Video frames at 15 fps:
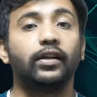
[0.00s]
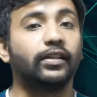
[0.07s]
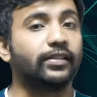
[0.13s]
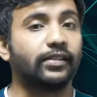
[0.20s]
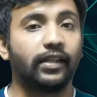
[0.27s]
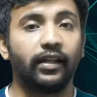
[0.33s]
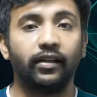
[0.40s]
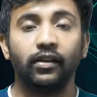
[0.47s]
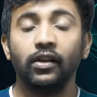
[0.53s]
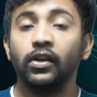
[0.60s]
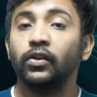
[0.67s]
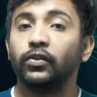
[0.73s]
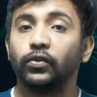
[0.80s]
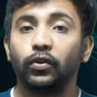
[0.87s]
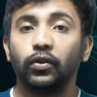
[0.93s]
understand
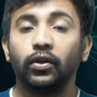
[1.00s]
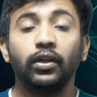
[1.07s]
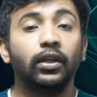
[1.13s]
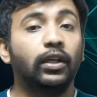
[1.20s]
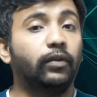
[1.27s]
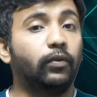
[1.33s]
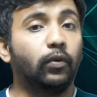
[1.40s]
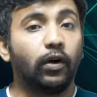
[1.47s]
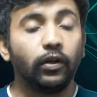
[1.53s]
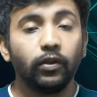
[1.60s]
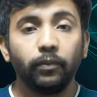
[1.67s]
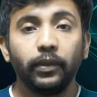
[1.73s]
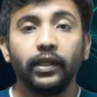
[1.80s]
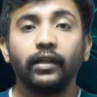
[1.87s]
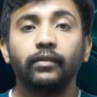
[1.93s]
so if you want
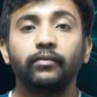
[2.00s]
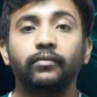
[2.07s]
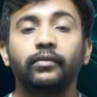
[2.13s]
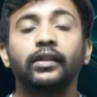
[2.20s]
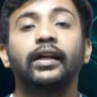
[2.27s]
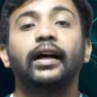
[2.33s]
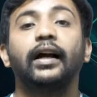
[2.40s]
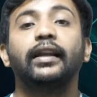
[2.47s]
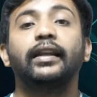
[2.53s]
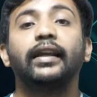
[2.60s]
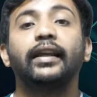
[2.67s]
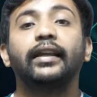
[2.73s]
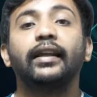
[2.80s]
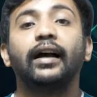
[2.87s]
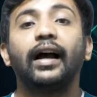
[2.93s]
to become a
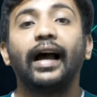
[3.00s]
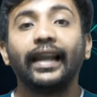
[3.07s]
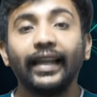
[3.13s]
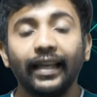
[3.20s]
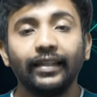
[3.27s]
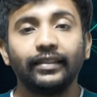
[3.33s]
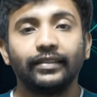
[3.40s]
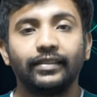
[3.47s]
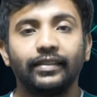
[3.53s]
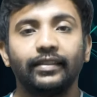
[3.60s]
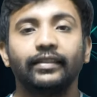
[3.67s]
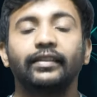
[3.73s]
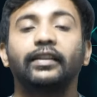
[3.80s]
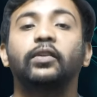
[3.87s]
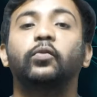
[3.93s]
data analyst
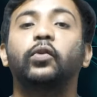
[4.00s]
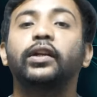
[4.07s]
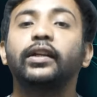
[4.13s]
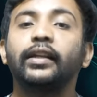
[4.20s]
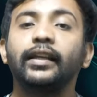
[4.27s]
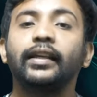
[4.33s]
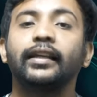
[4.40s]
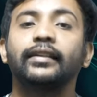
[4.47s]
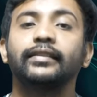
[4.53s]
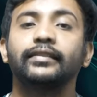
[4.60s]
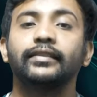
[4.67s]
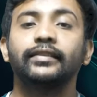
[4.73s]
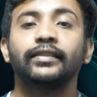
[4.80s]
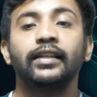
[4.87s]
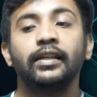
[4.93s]
then the only case
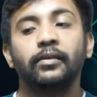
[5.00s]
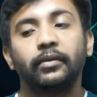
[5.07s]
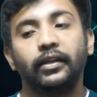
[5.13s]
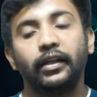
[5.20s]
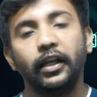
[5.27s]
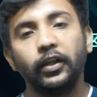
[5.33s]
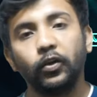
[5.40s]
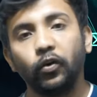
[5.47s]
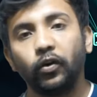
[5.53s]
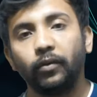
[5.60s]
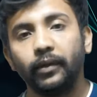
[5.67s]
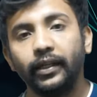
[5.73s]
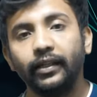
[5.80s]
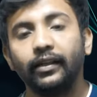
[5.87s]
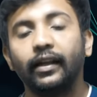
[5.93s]
is take your
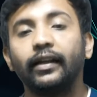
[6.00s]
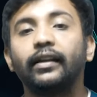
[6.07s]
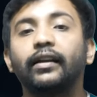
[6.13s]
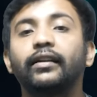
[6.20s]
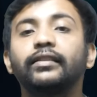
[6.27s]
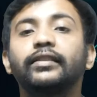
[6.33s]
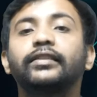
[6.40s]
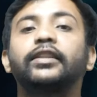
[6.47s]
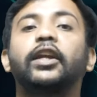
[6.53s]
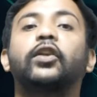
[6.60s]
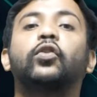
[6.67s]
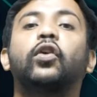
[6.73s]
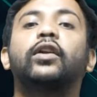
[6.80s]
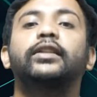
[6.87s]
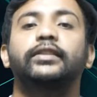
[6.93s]
domain and learn these
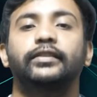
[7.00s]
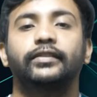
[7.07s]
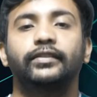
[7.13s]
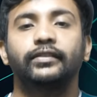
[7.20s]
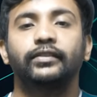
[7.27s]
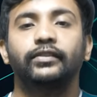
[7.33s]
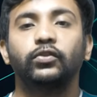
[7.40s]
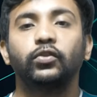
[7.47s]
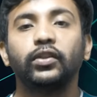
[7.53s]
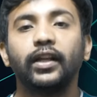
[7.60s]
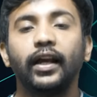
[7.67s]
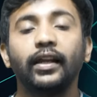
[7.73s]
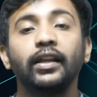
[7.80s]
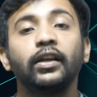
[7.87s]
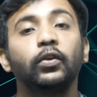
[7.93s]
technologies so
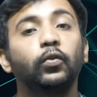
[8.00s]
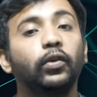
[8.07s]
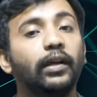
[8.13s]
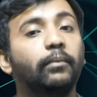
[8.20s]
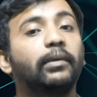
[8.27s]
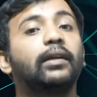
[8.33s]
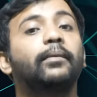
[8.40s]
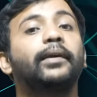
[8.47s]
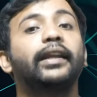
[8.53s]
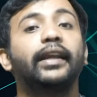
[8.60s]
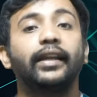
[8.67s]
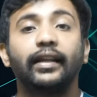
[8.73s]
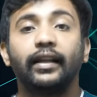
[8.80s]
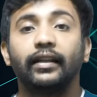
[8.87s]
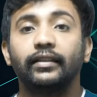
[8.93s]
that you can become a
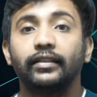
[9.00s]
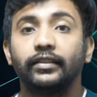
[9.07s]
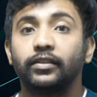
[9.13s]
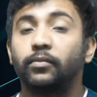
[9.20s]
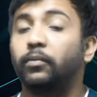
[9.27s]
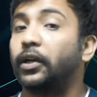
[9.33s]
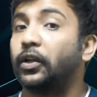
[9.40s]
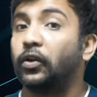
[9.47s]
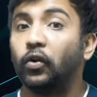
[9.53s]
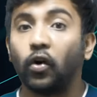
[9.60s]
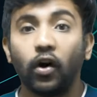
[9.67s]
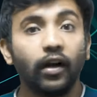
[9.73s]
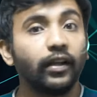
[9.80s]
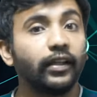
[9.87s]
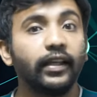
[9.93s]
data analyst but
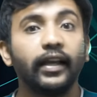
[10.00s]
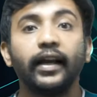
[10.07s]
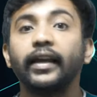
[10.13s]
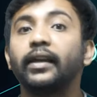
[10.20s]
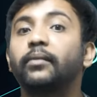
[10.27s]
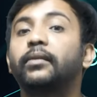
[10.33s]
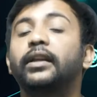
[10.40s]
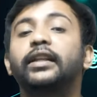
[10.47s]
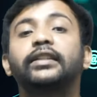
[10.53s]
not AI ML